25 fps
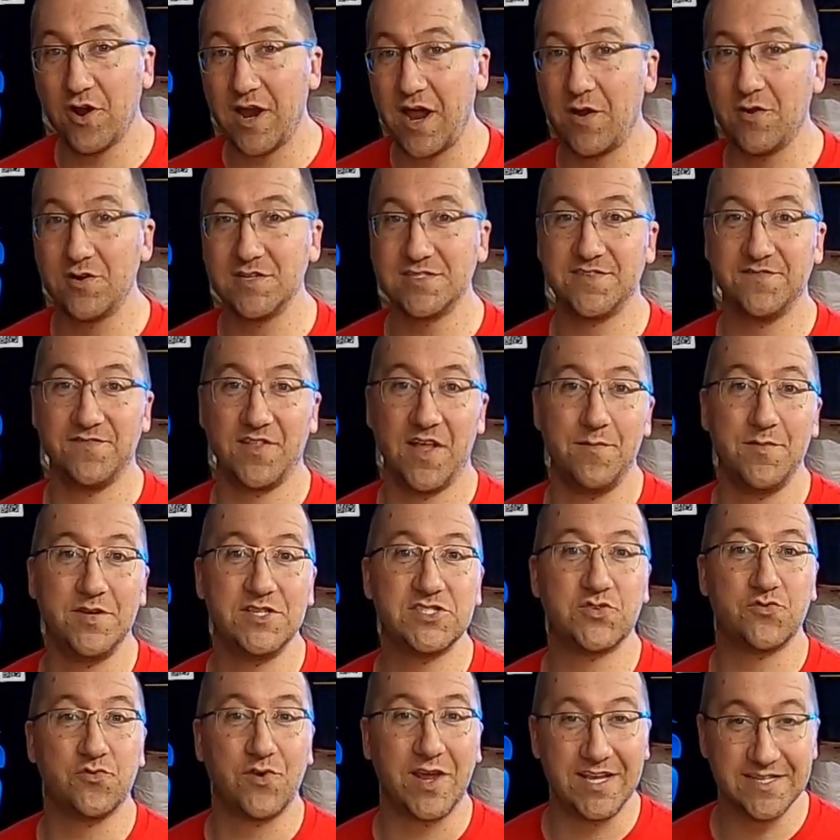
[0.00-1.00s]
Hours of
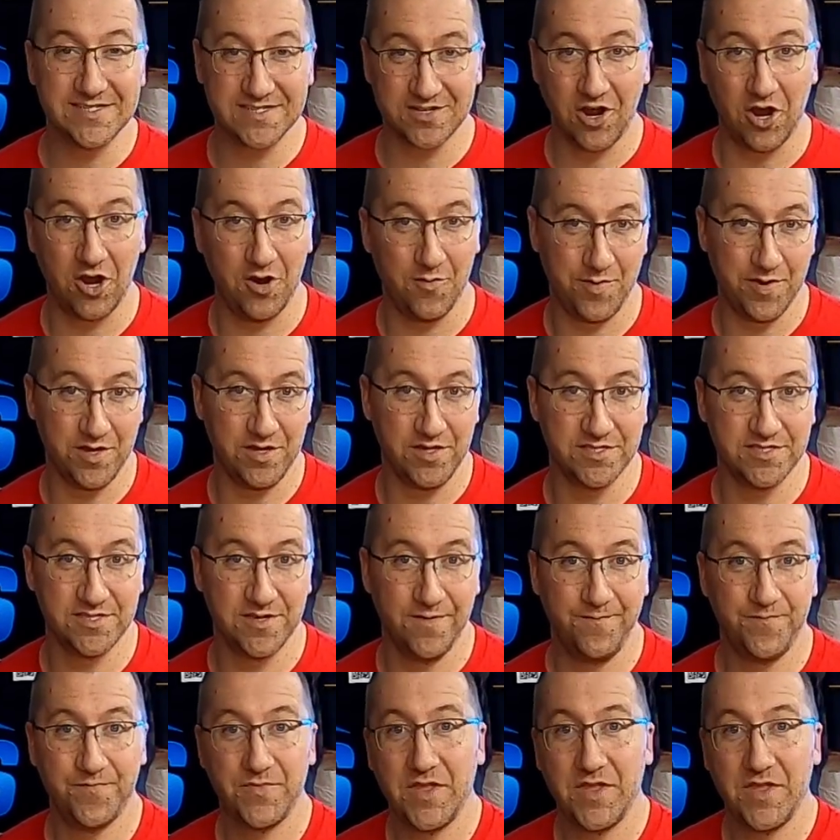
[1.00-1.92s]
Lemons race car build.